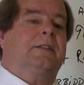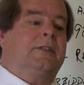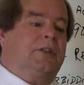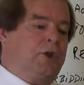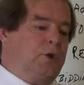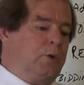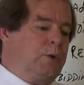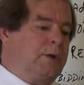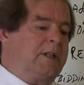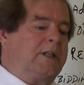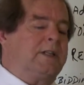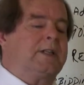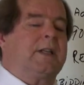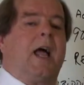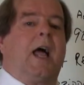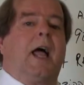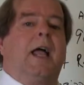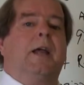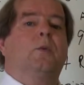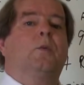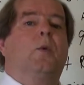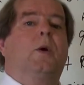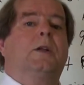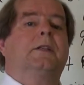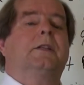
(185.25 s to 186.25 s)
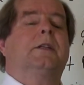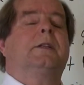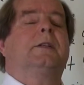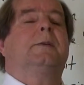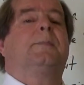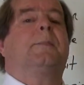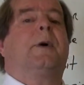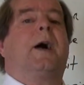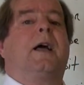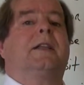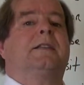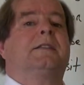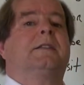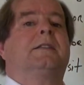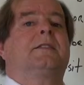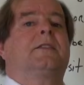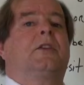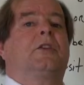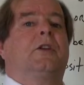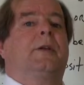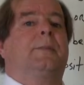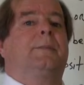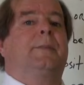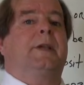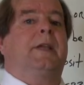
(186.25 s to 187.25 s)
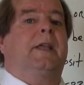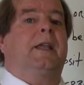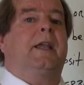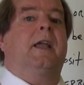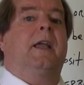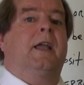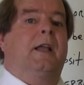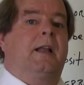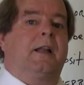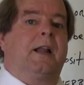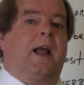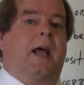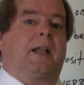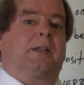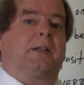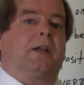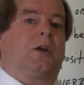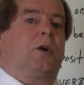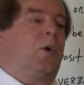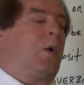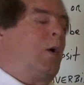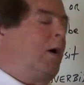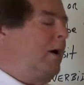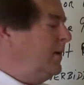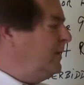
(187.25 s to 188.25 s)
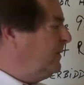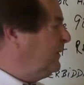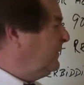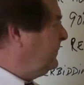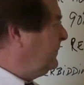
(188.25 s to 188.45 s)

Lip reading: to decide what the deposit's going to be, not the court.